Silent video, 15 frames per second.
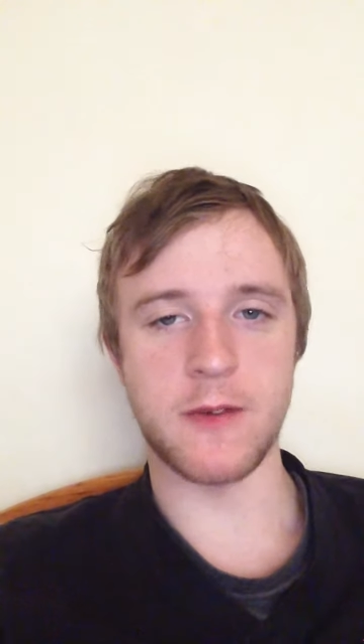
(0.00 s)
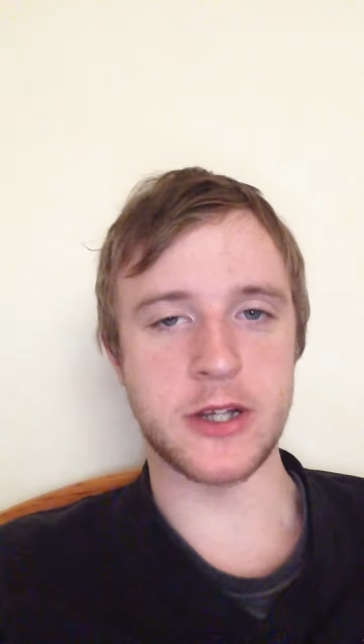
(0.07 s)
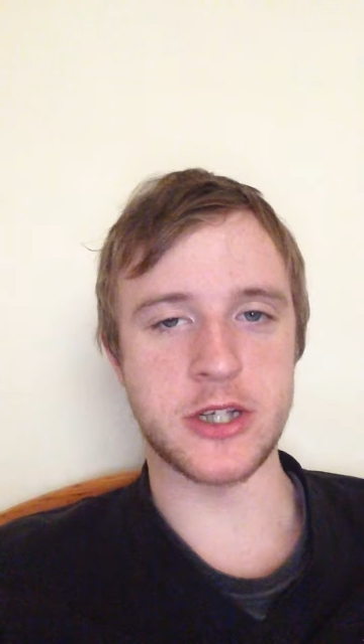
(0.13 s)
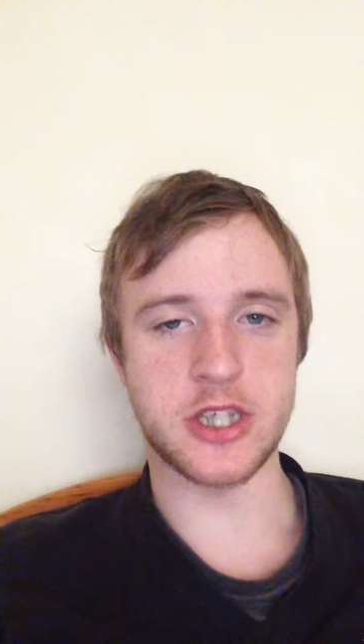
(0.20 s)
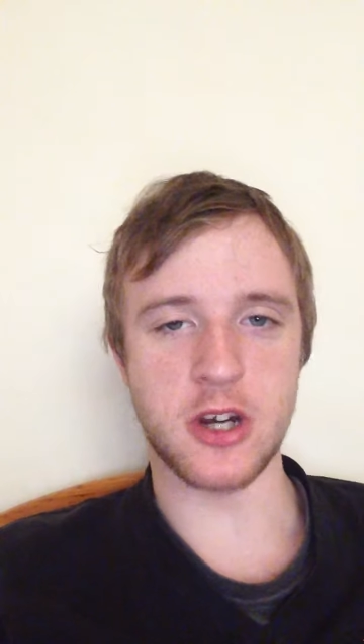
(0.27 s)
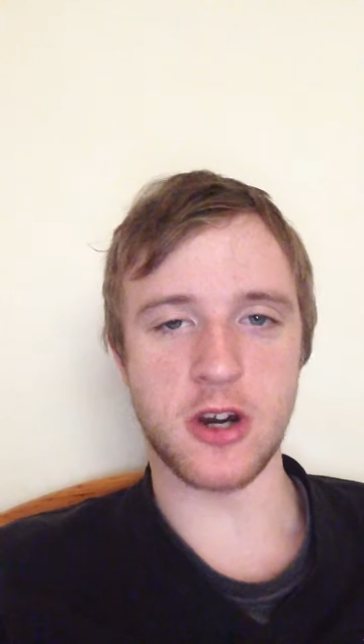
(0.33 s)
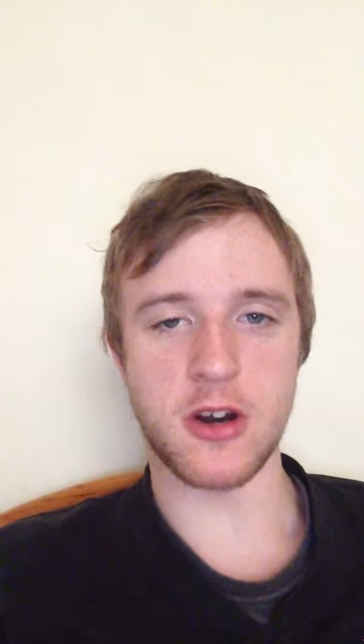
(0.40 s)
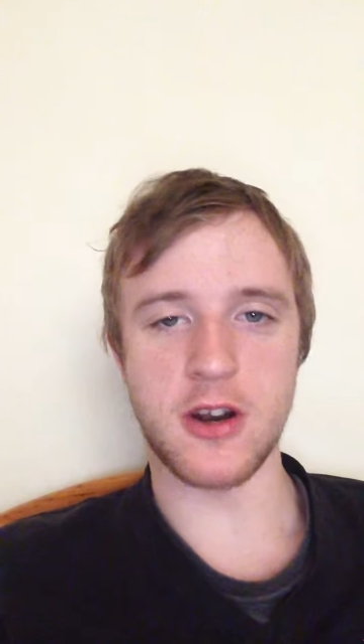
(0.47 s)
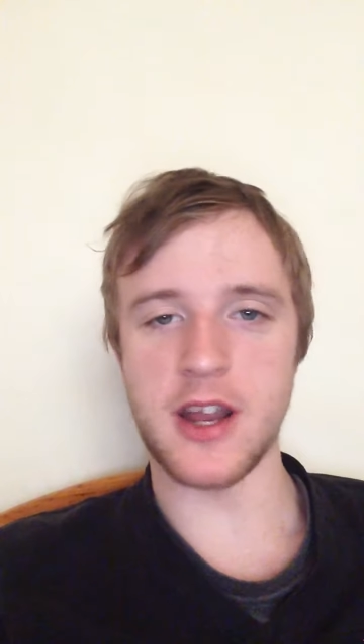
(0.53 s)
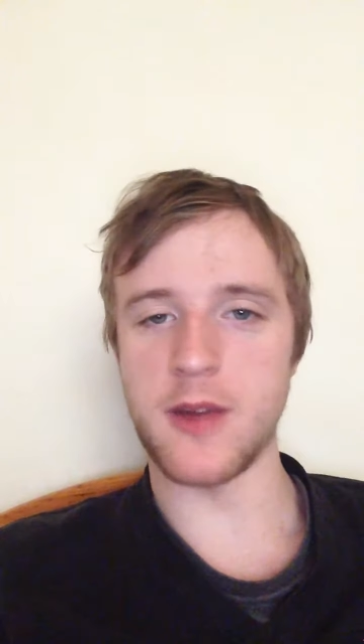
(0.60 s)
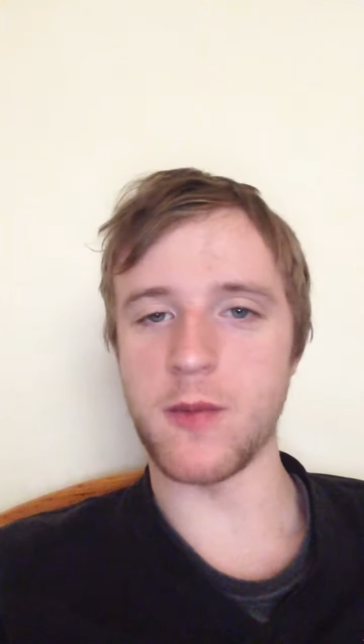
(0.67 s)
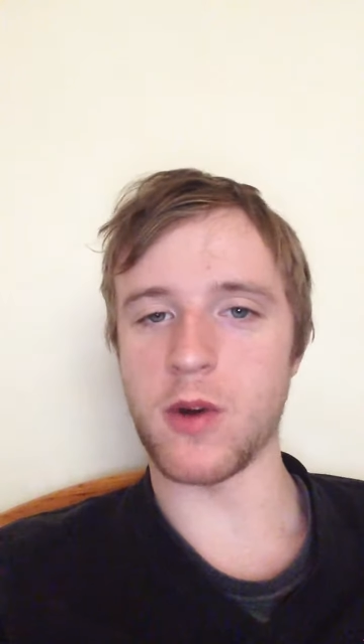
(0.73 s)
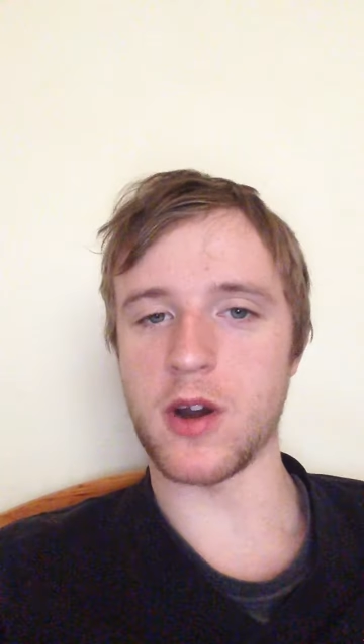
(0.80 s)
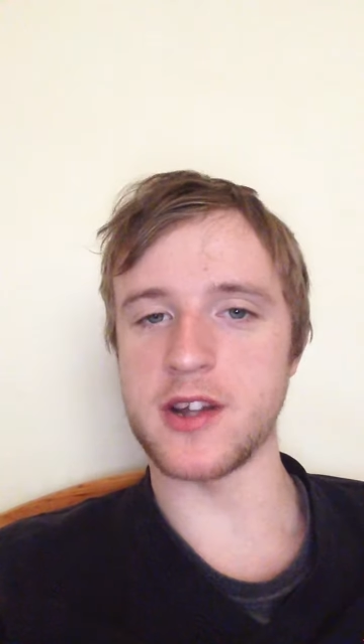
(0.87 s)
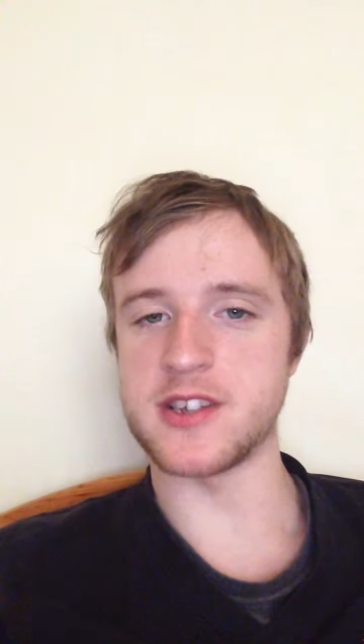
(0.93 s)
with
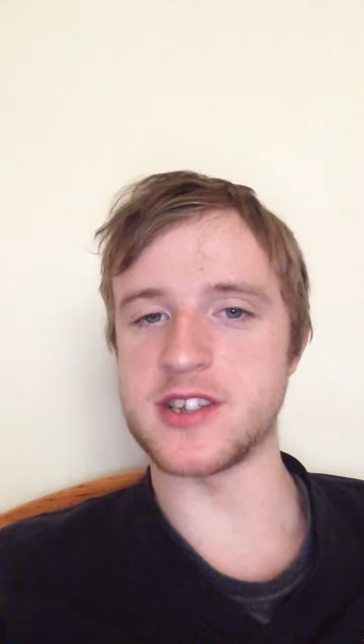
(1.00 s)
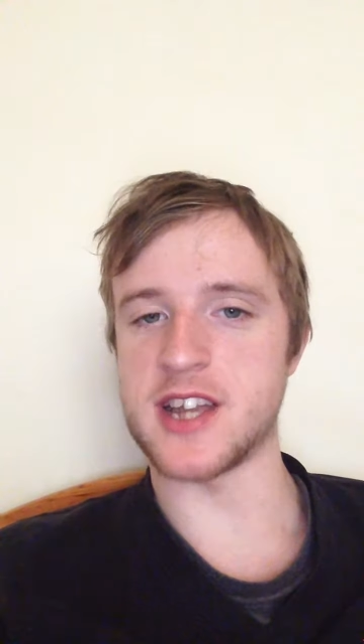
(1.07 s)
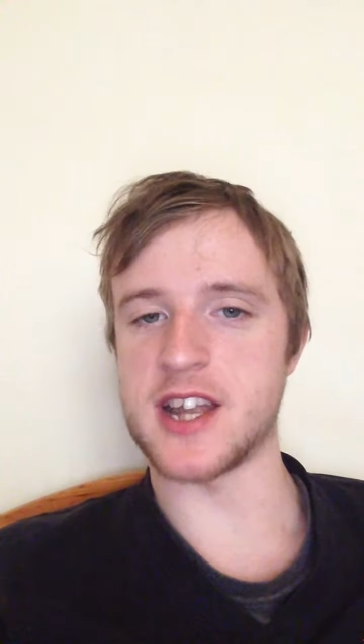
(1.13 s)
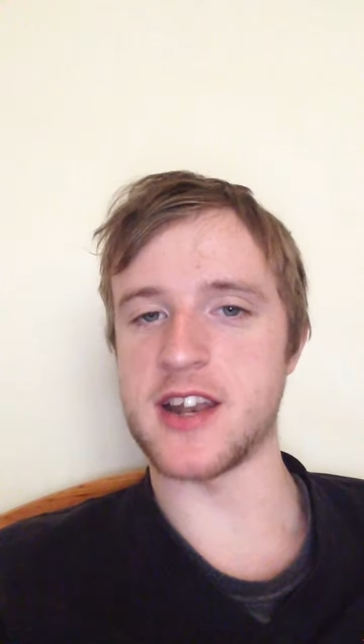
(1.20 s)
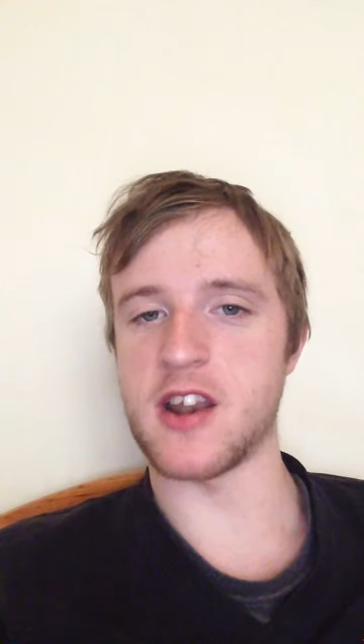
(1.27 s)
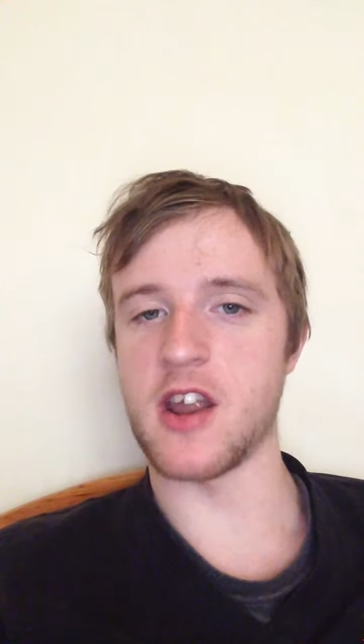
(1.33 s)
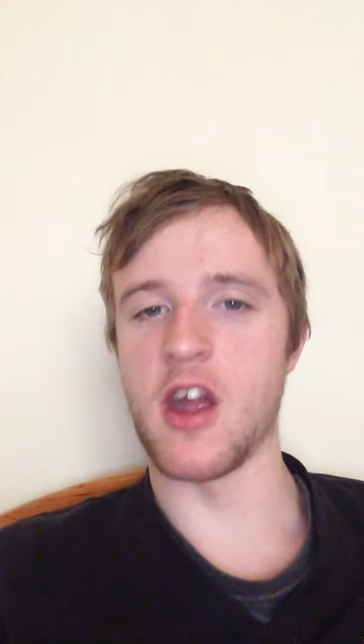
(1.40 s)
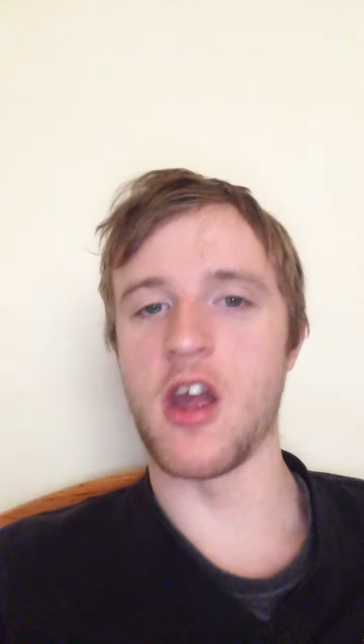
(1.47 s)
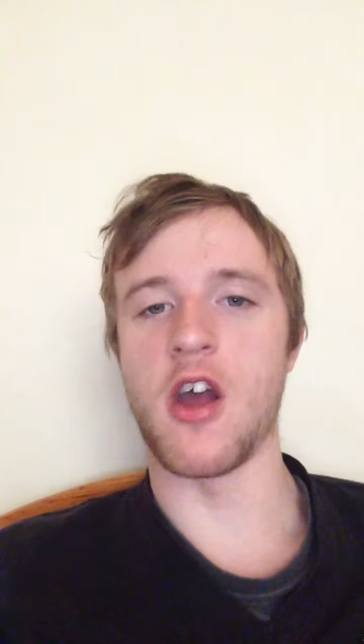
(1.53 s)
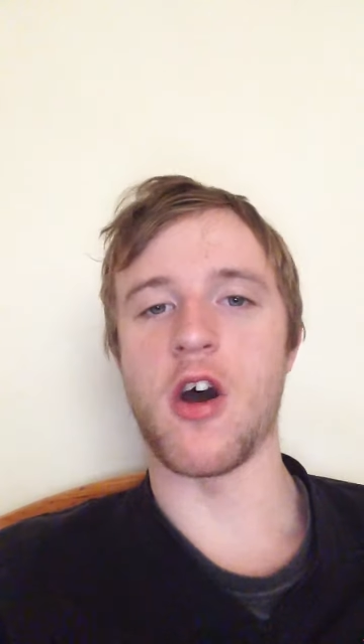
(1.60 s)
Charlie Whiting